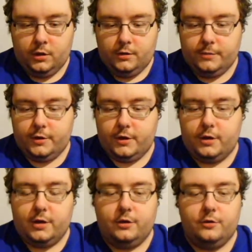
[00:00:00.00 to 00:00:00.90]
But yeah,
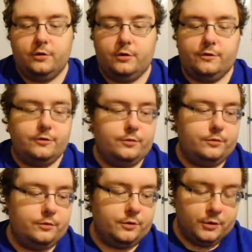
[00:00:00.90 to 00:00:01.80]
and you can also,
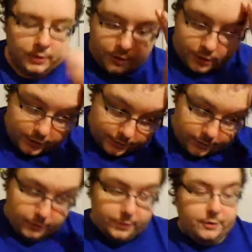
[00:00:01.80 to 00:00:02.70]
if you
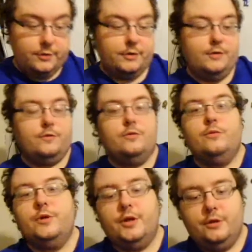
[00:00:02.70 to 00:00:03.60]
don't want this
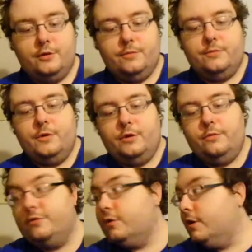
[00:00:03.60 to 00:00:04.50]
toolkit, you can,
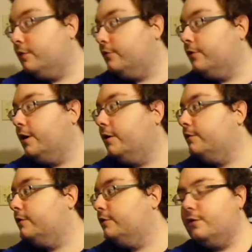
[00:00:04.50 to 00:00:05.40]
which I also have
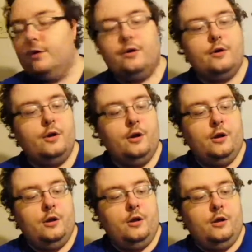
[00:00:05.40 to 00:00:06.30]
the star
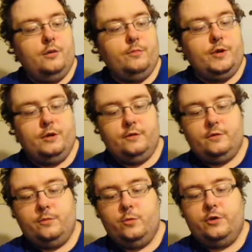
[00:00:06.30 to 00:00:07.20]
bit
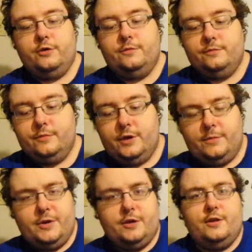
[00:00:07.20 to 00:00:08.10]
somewhere that I
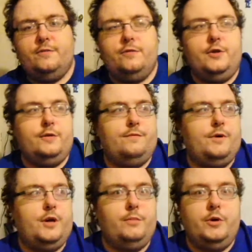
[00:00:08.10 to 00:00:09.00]
picked up for like
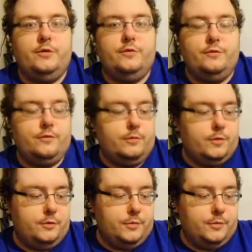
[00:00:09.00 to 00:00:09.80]
$5 or something.